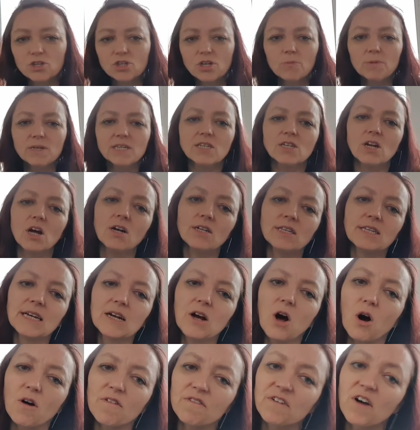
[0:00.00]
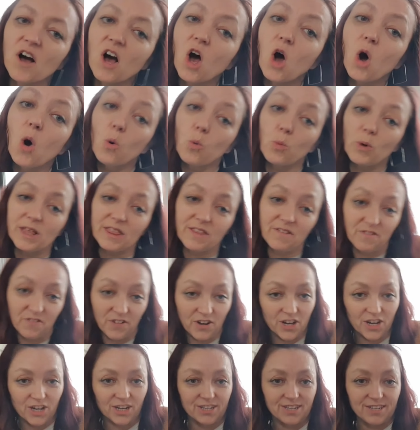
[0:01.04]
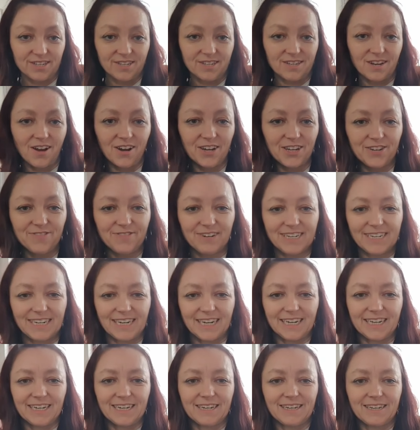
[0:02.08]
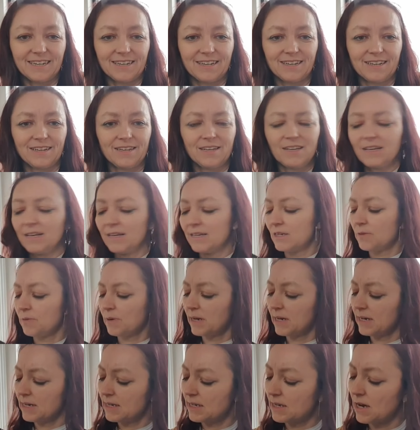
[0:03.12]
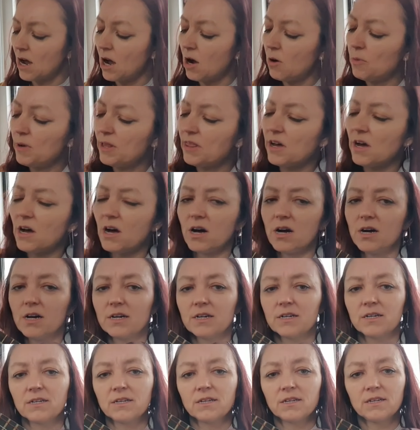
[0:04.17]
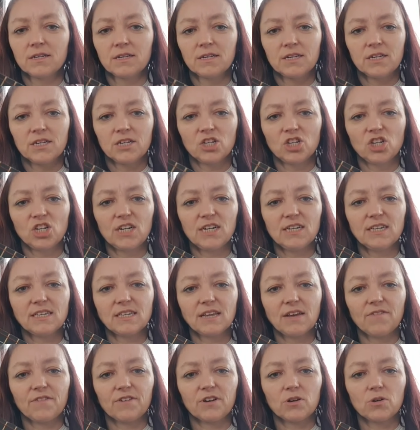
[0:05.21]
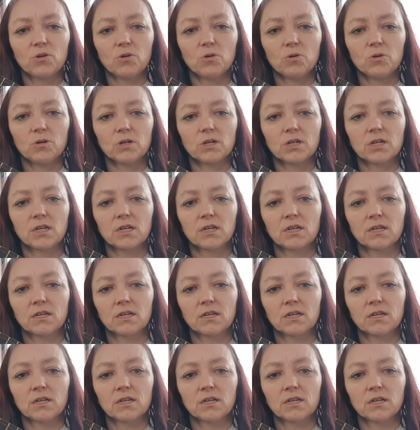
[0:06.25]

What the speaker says: So we're starting off with a verse. Are you ready? So we're going to start with our G7 chord.